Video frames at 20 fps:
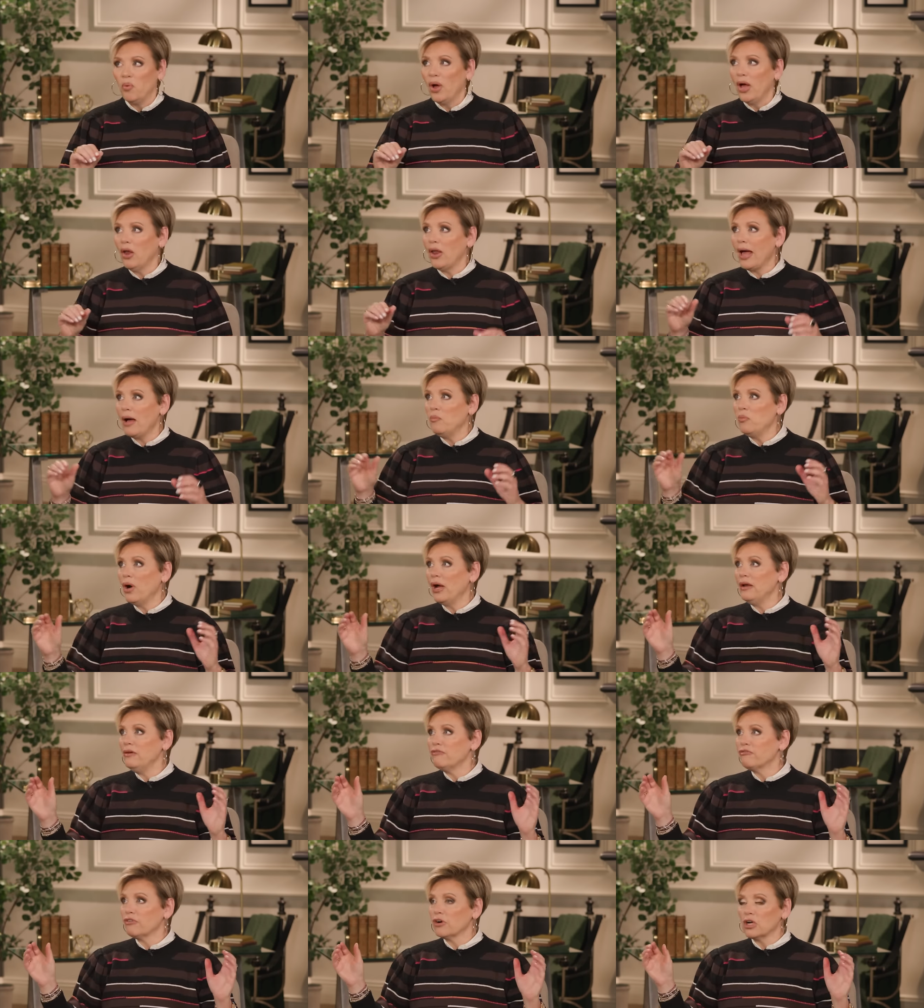Well, I'm
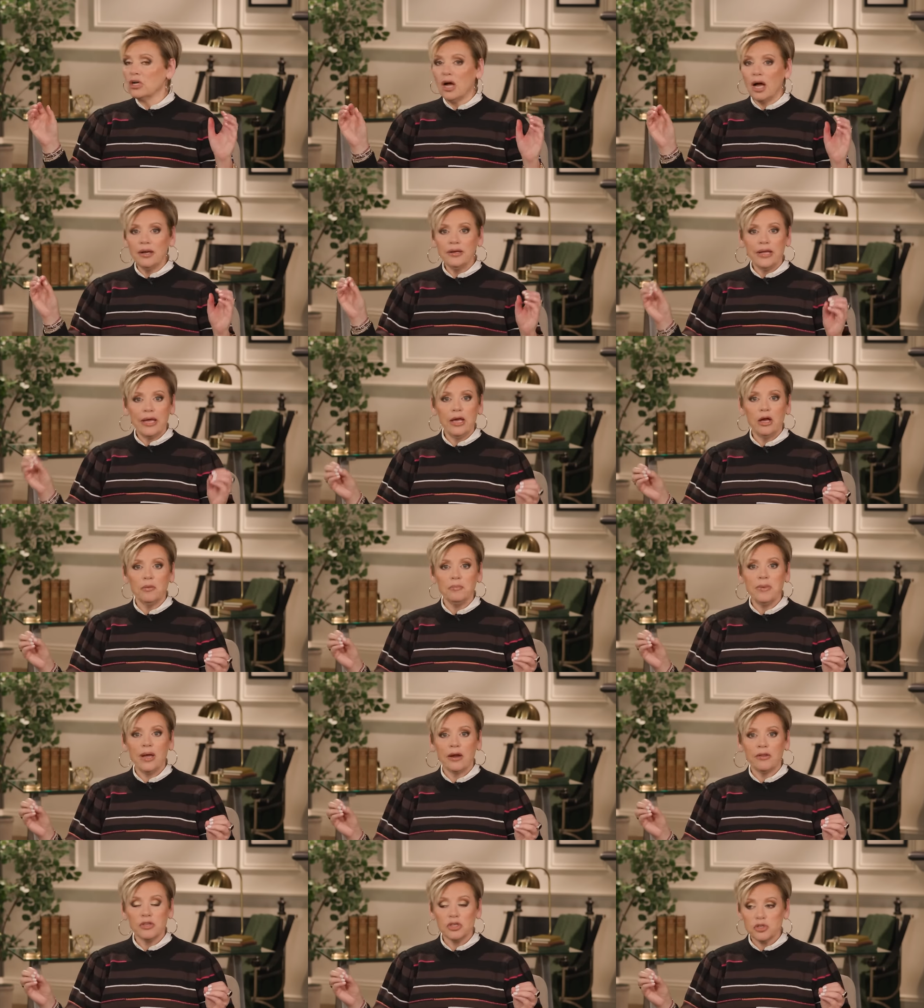waiting for God to help
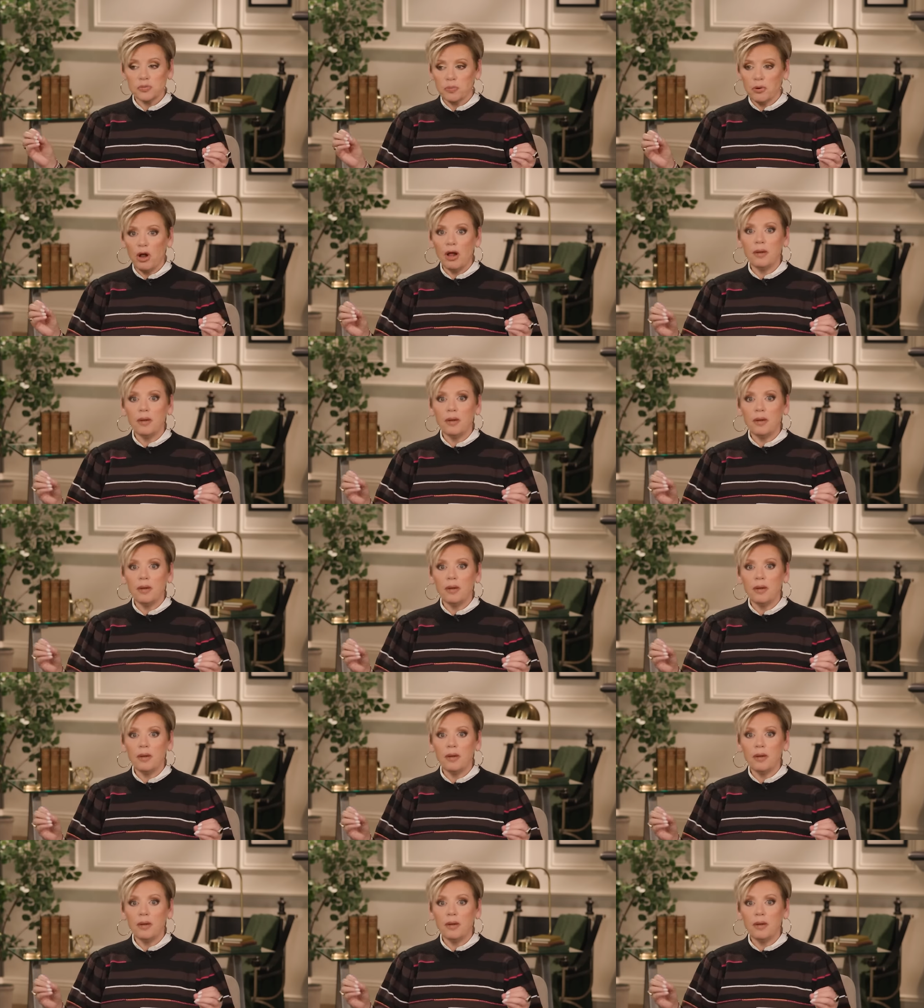me out of this